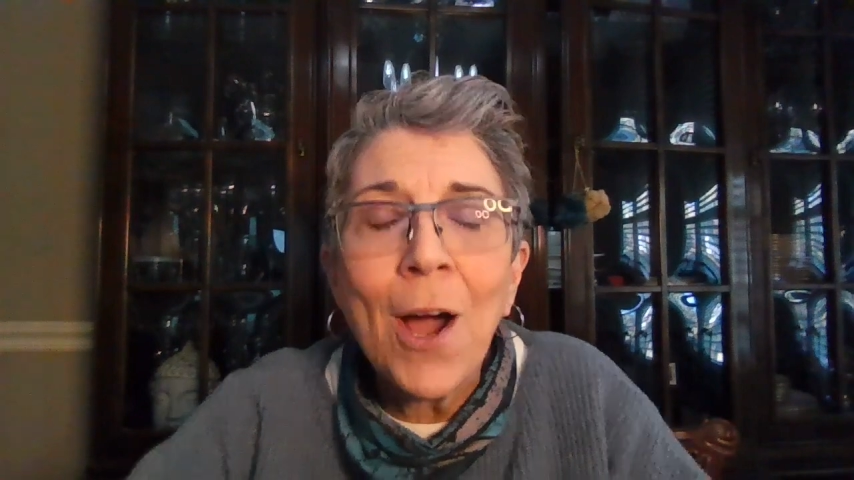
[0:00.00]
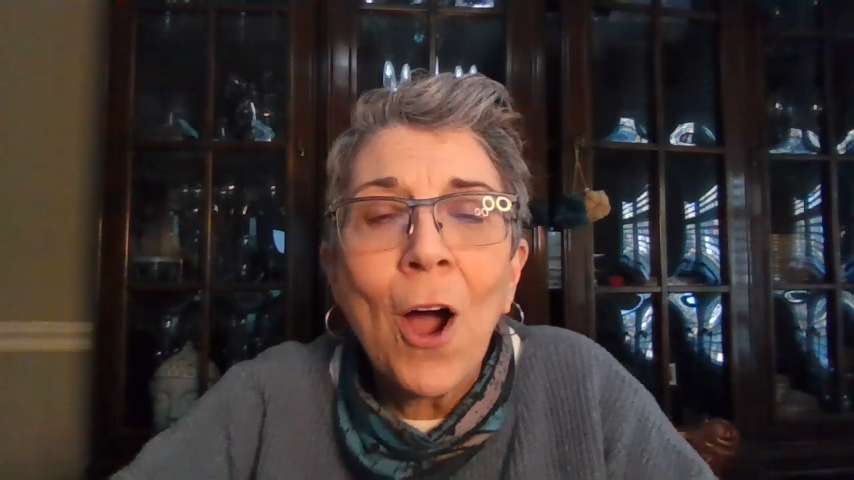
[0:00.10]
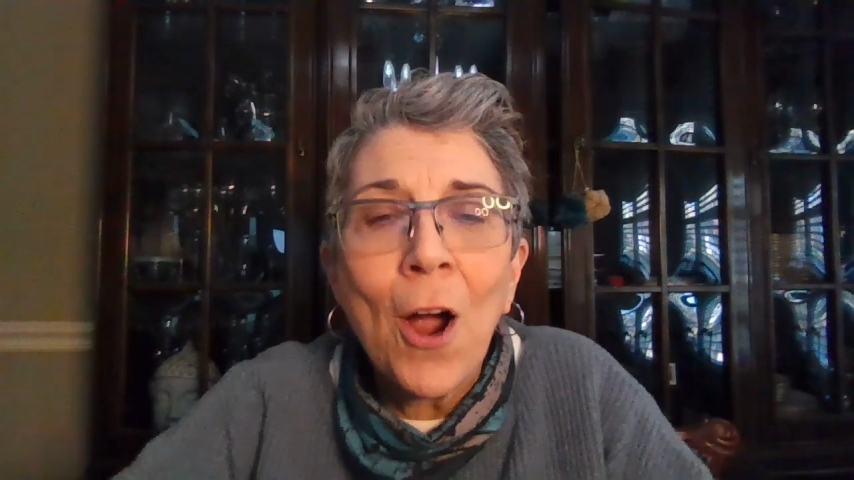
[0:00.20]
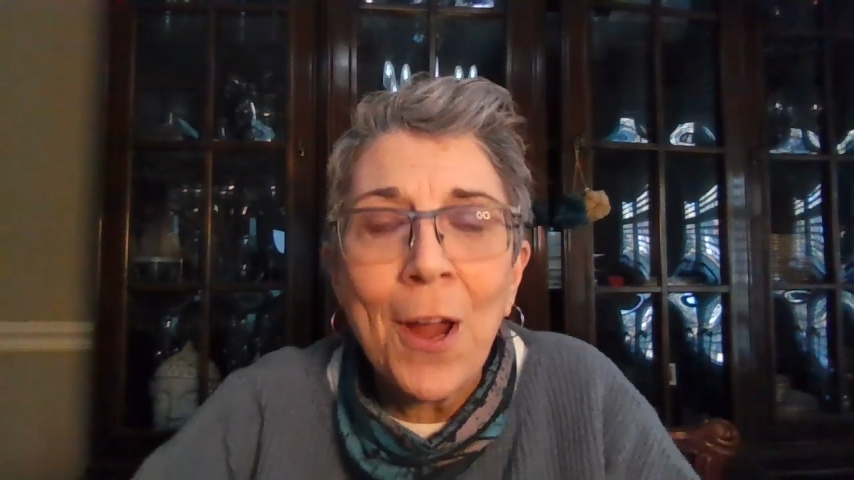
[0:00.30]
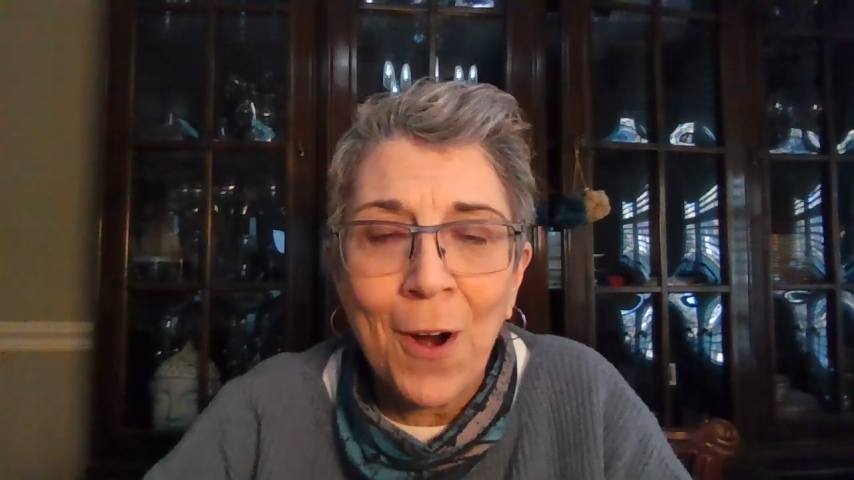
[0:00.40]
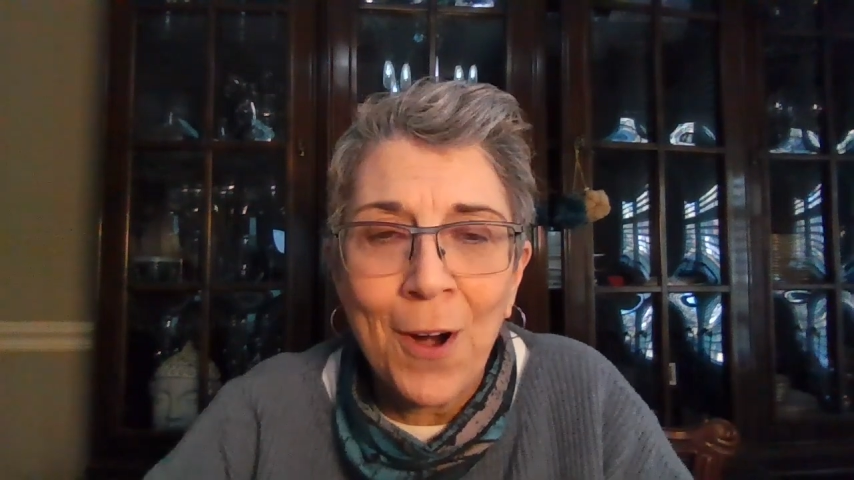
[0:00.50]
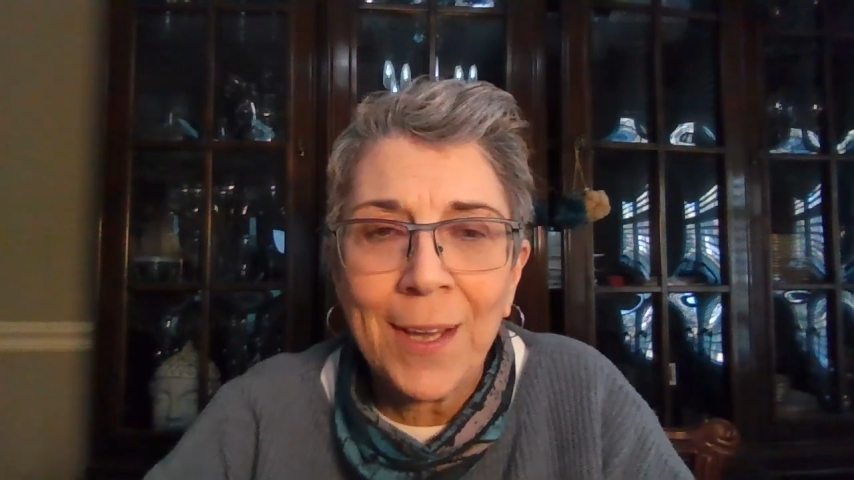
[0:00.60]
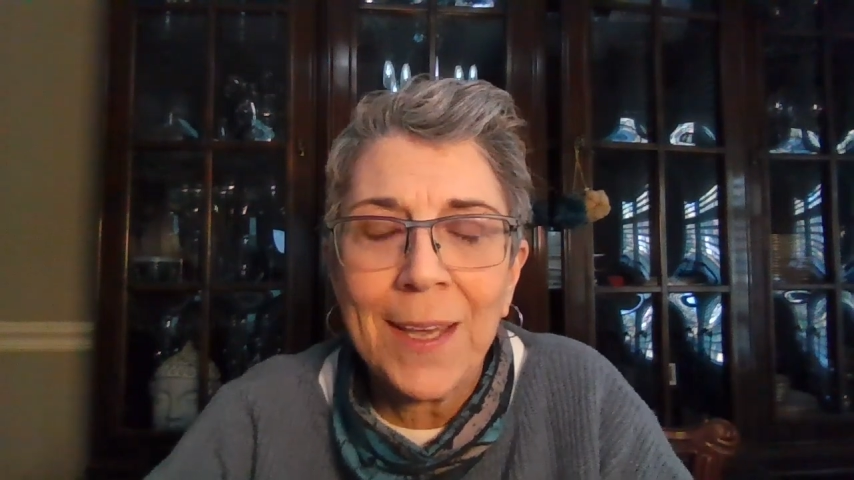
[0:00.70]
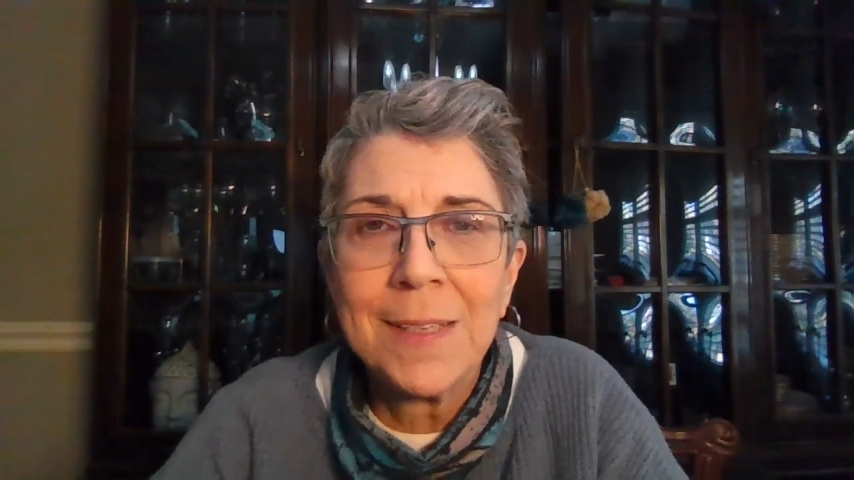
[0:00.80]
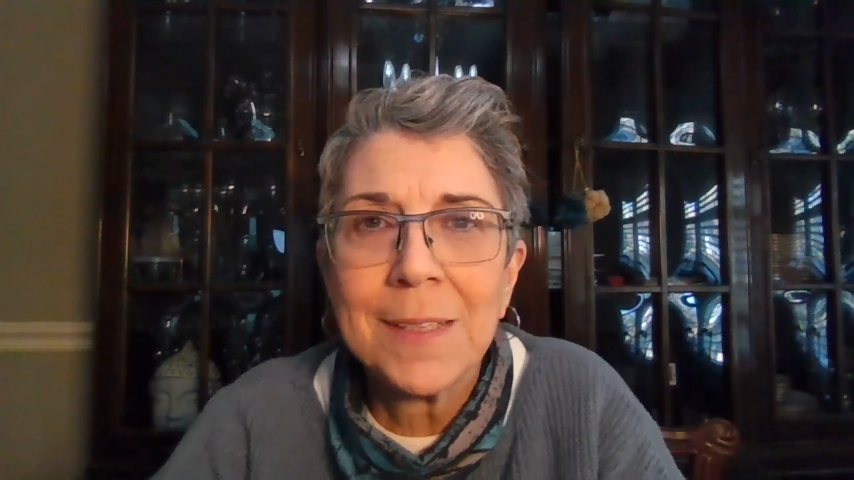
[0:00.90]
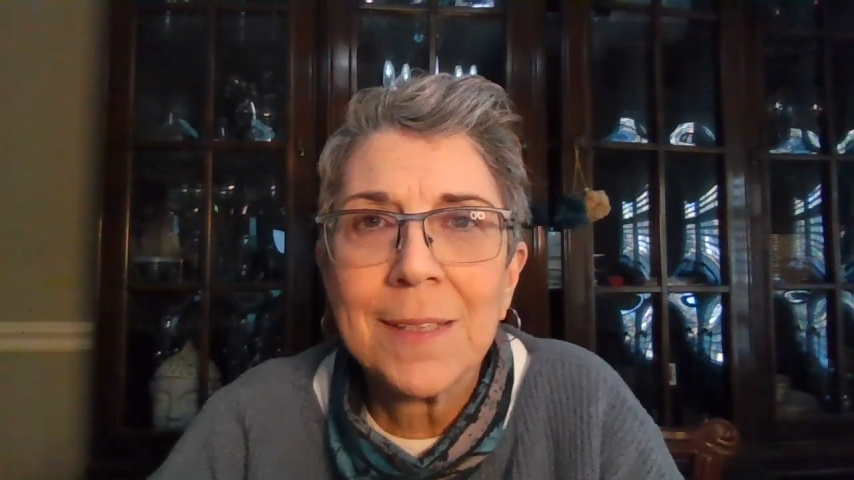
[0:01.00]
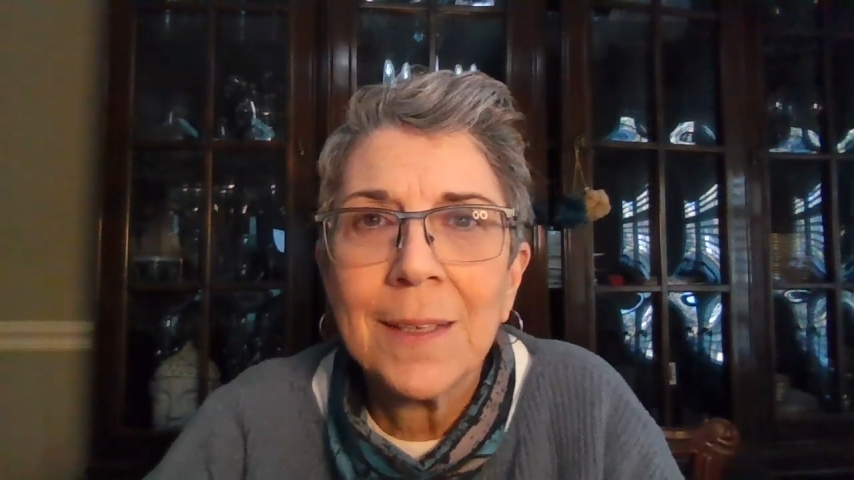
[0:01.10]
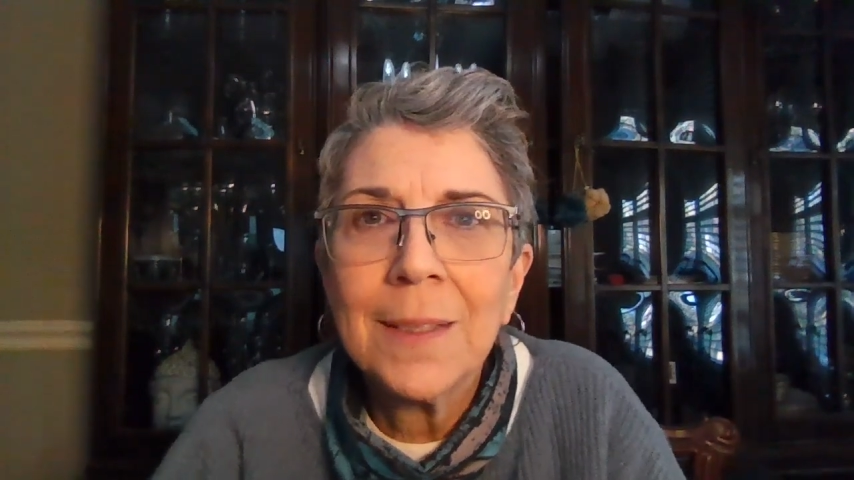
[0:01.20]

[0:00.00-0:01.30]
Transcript: hierarchies